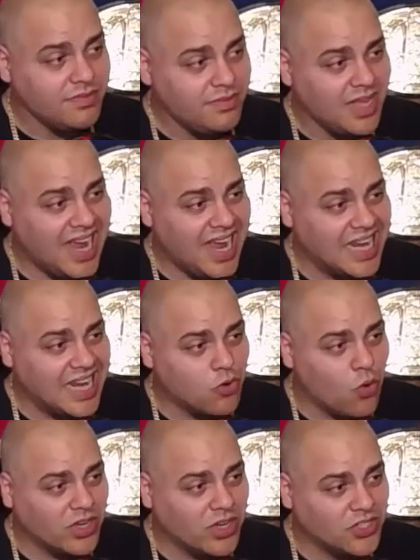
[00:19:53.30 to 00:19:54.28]
and I'm
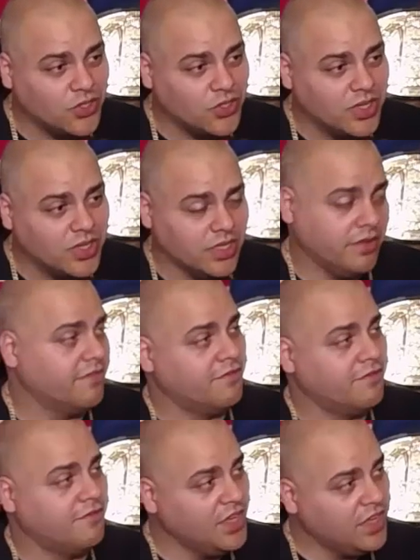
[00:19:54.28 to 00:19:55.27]
going to
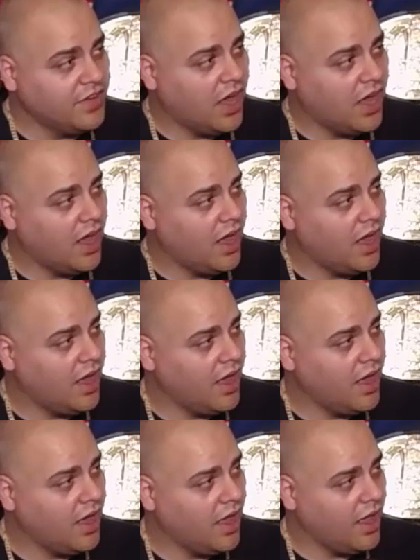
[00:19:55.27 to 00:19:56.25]
Viva
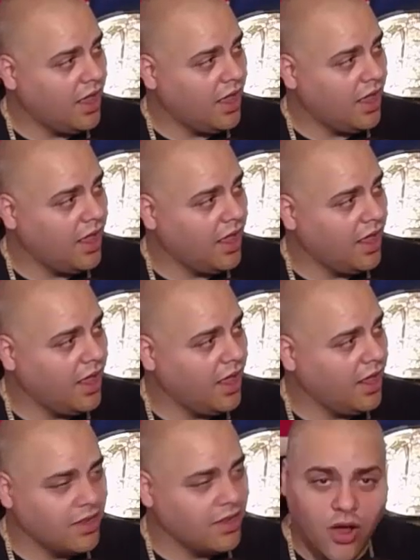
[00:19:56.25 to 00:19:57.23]

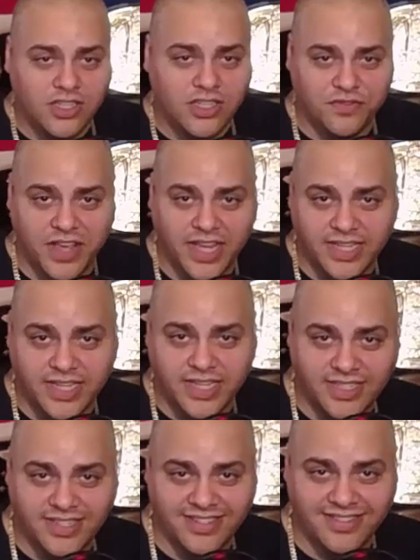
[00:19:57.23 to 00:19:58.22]
Las
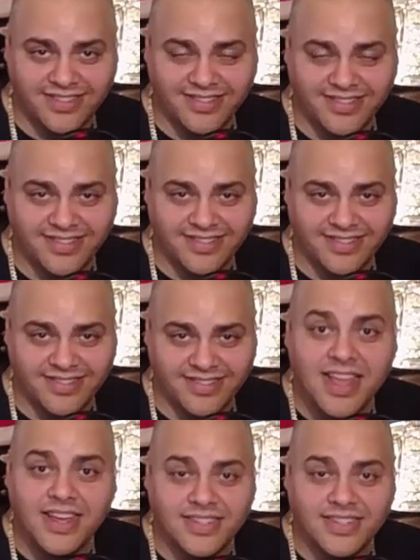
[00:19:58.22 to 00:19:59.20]
Vegas.
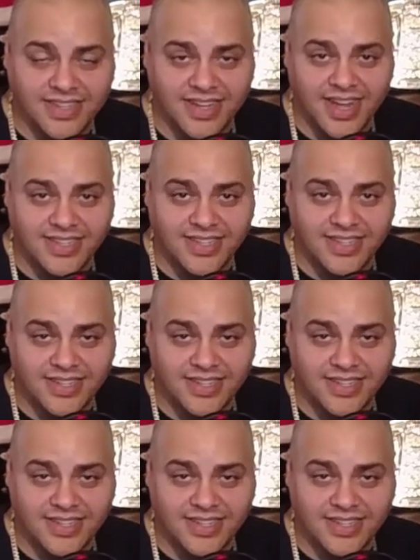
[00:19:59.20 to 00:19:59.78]
See you guys.